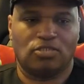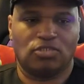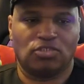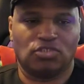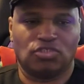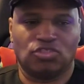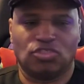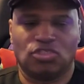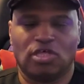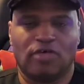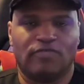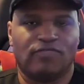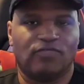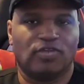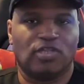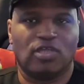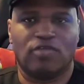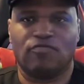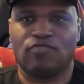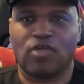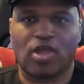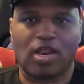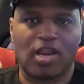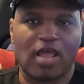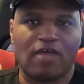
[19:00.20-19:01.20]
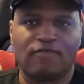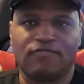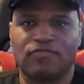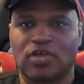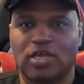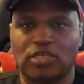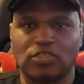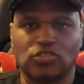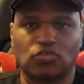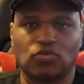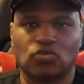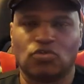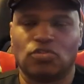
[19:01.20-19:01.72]
just loving it right after
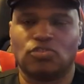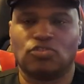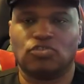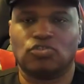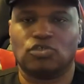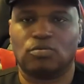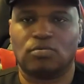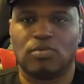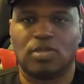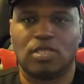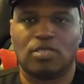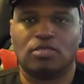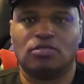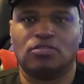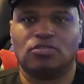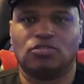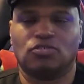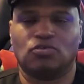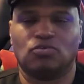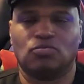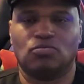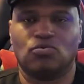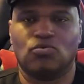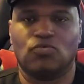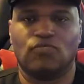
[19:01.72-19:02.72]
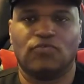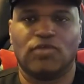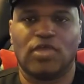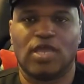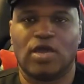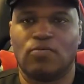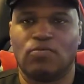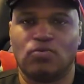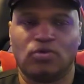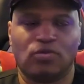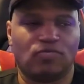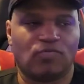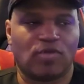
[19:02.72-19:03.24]
I saw the Terminator 2 movie.
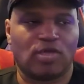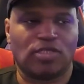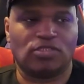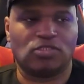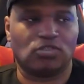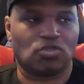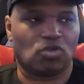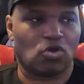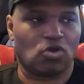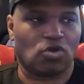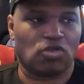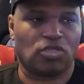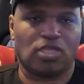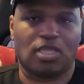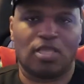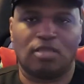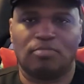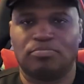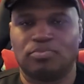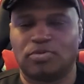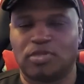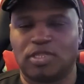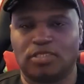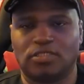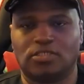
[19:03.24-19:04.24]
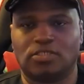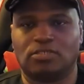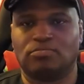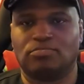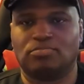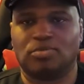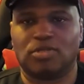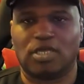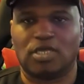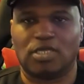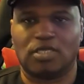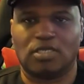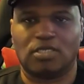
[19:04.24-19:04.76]
I went right to the arcade place
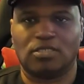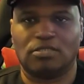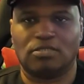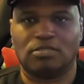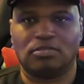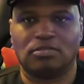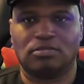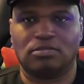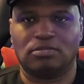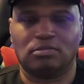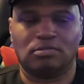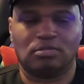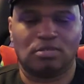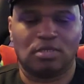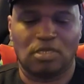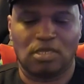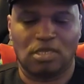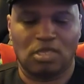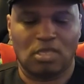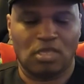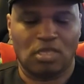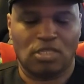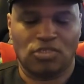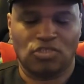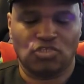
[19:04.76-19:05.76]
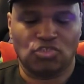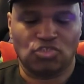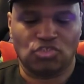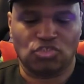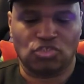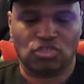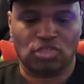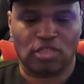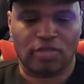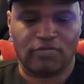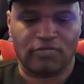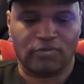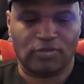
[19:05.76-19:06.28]
and played it and
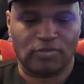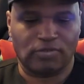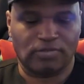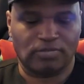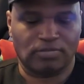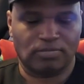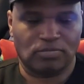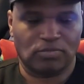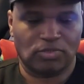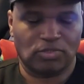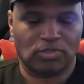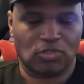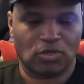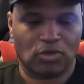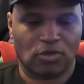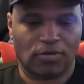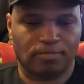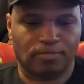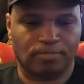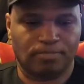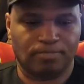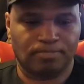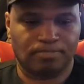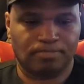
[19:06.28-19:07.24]
just loved it. So